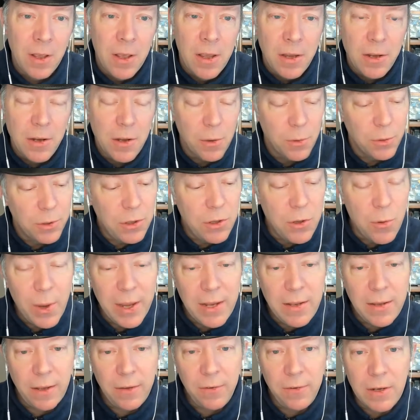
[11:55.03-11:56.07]
you know
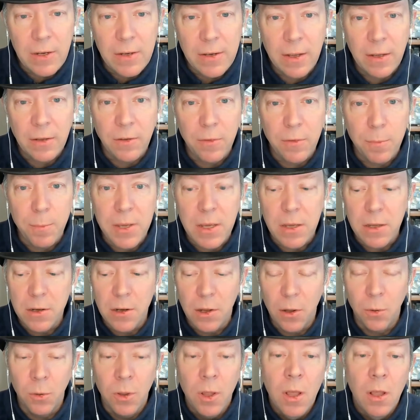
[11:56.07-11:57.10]
QA testing tends to be you
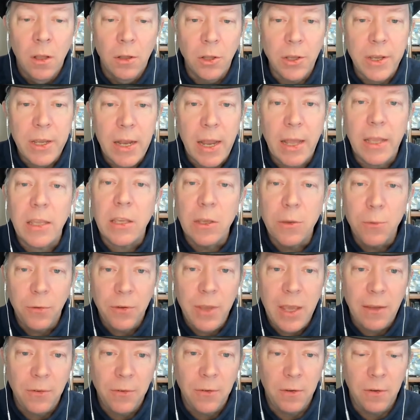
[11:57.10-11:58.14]
know looking at use
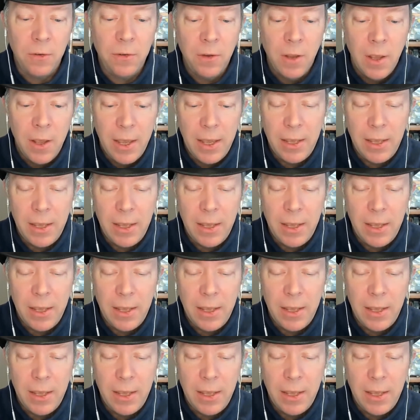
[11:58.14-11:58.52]
cases,